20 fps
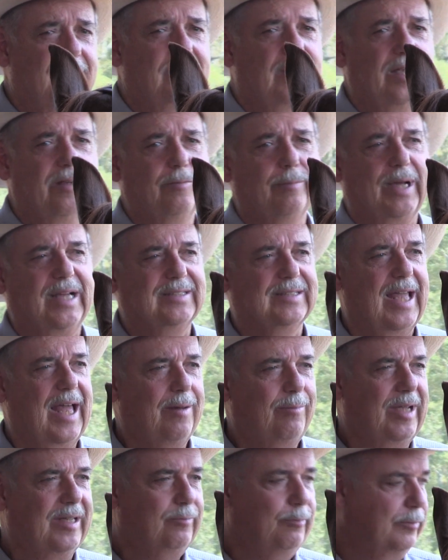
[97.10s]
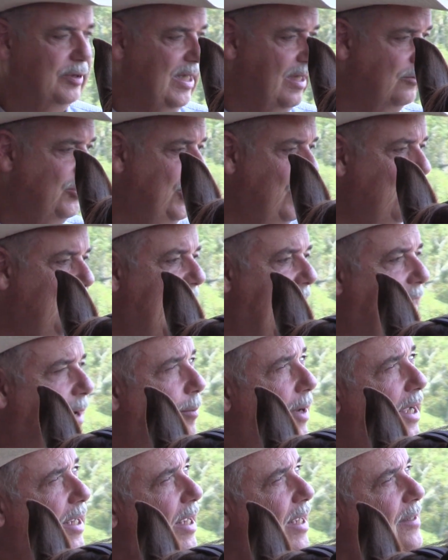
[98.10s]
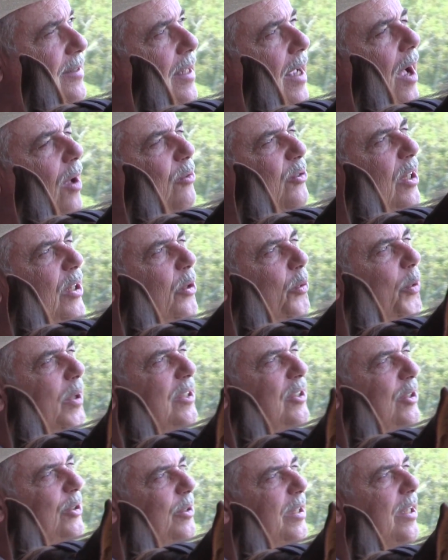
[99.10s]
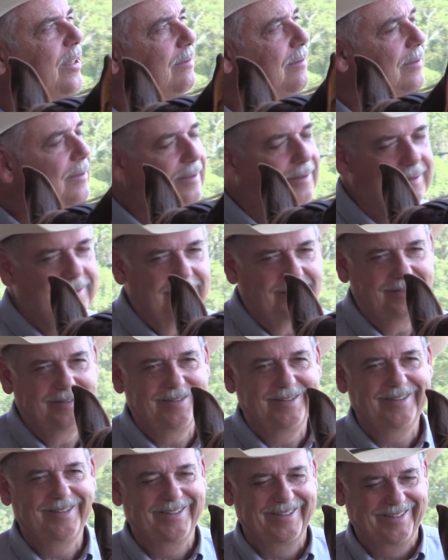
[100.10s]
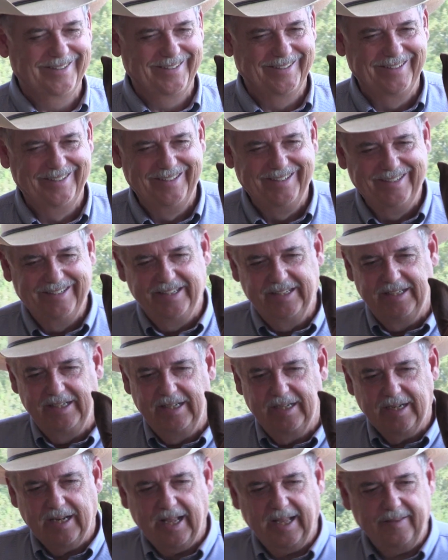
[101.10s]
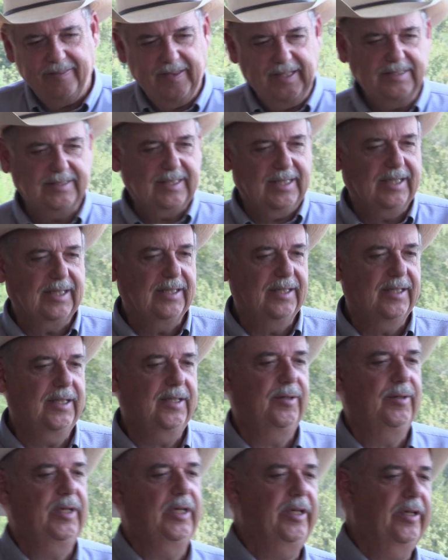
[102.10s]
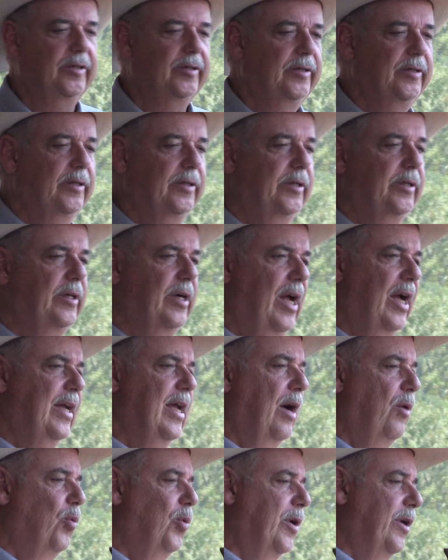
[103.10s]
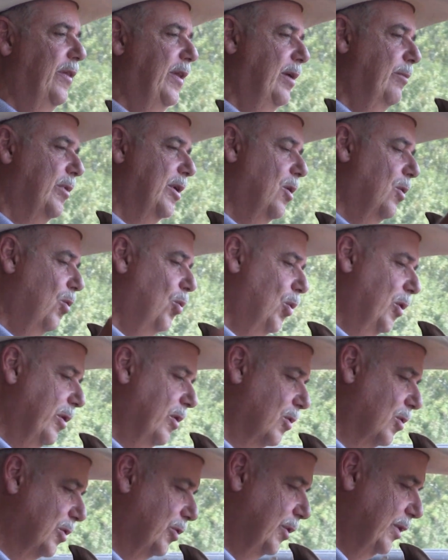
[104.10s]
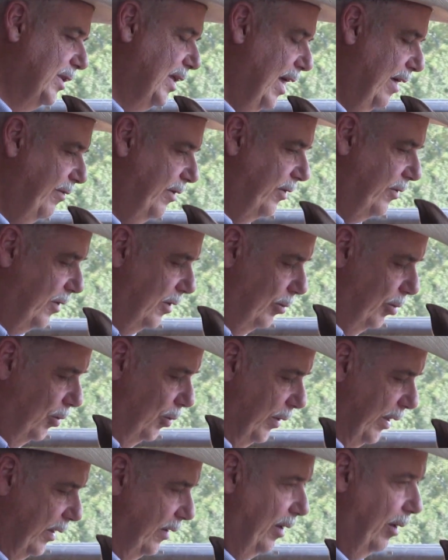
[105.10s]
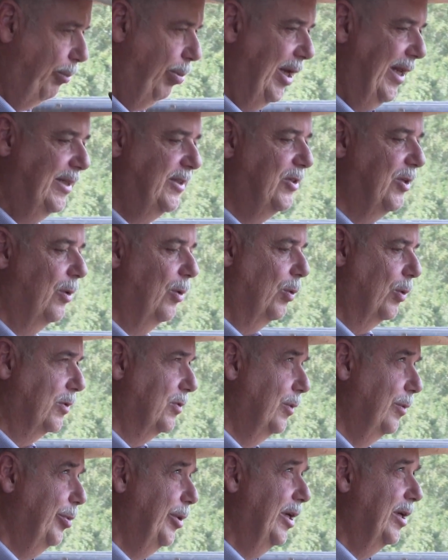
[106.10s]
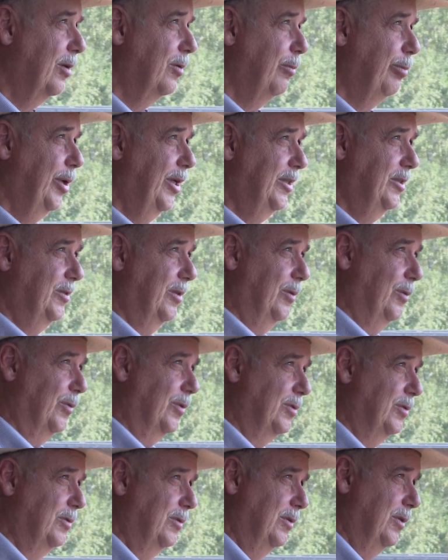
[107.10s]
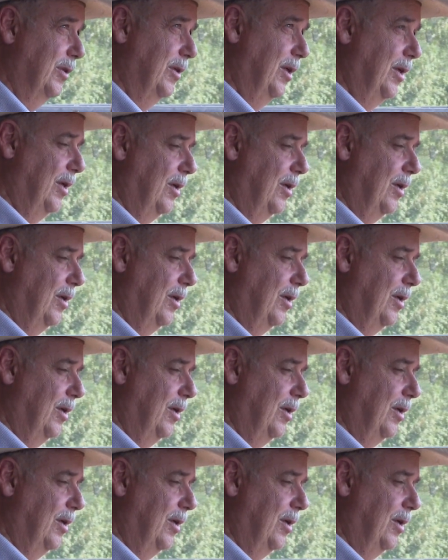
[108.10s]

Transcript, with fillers: Crossroads Youth Ranch. I'm the equine person for the youth group and then I teach lessons here at this farm also. There's something about a horse and a relationship